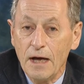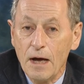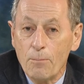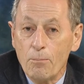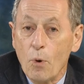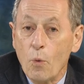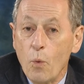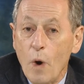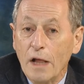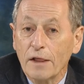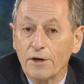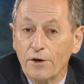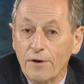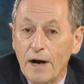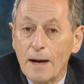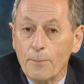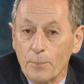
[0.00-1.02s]
But while
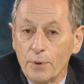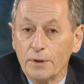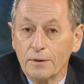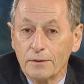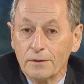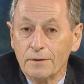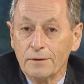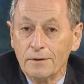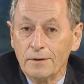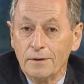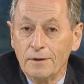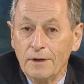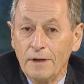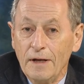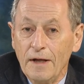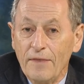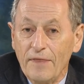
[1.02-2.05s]
they're up,
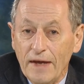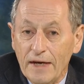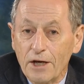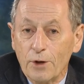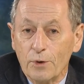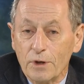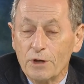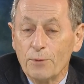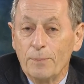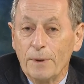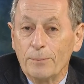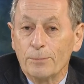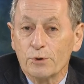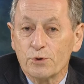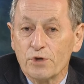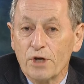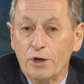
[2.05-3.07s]
they go into
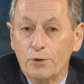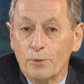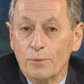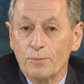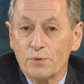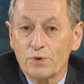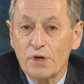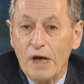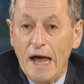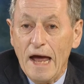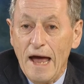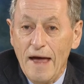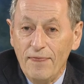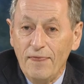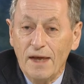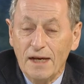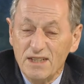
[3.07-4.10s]
people's homes
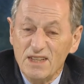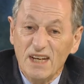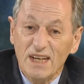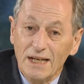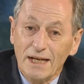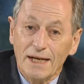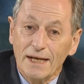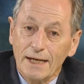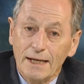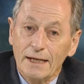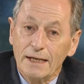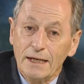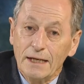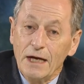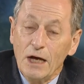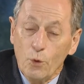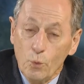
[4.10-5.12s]
and they're dealing
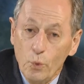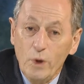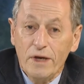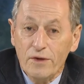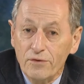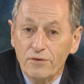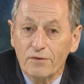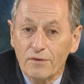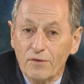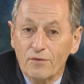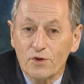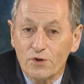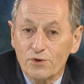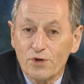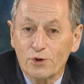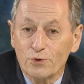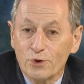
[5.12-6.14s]
with the
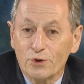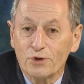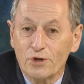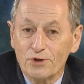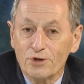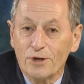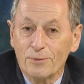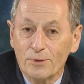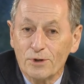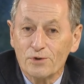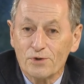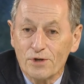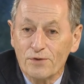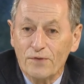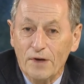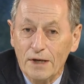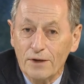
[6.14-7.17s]
social determinants
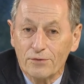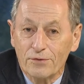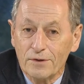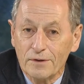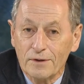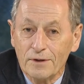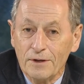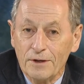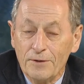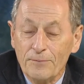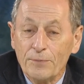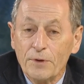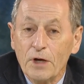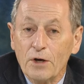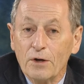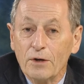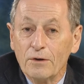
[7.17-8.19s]
of health.
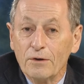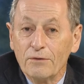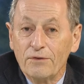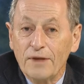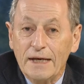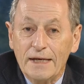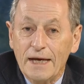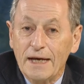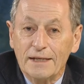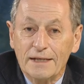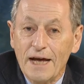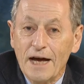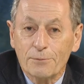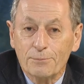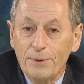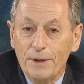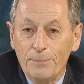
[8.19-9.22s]
They get
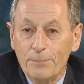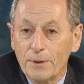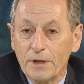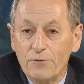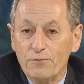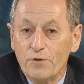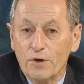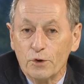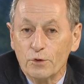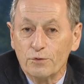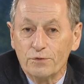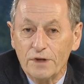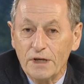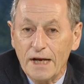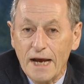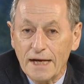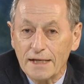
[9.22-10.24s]
young people involved
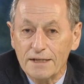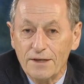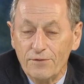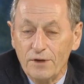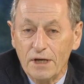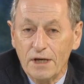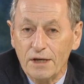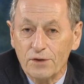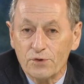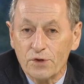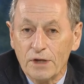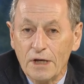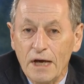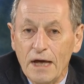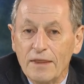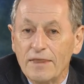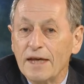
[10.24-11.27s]
in activities.
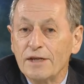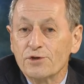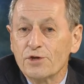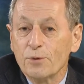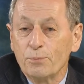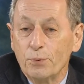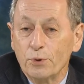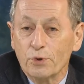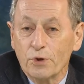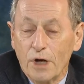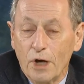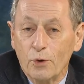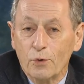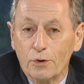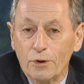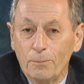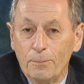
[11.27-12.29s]
They support
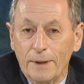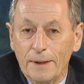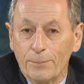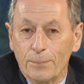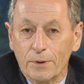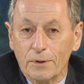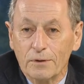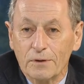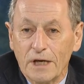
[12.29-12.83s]
older people.